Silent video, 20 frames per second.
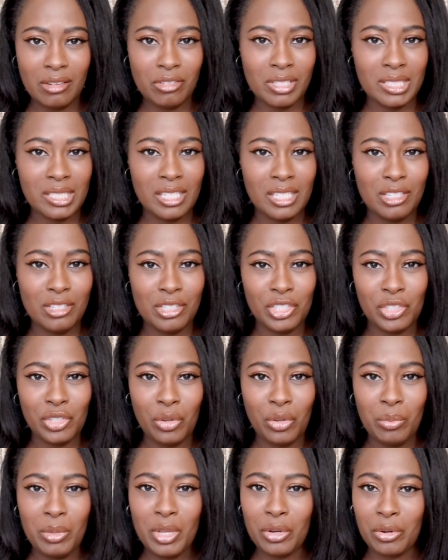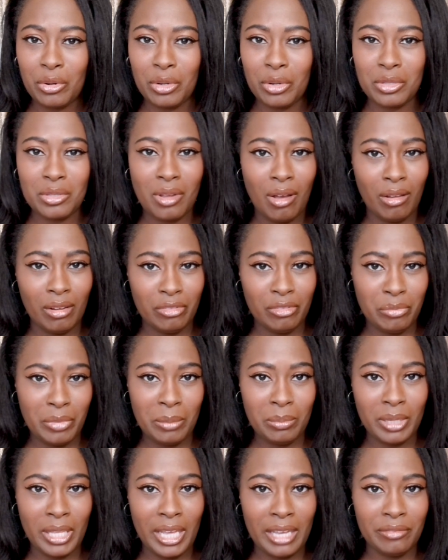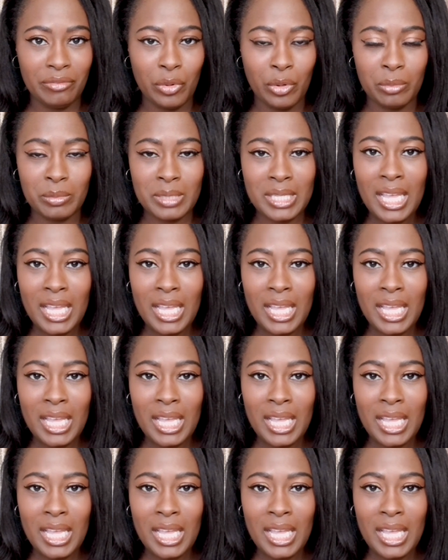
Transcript: continue to show me across all of my platforms.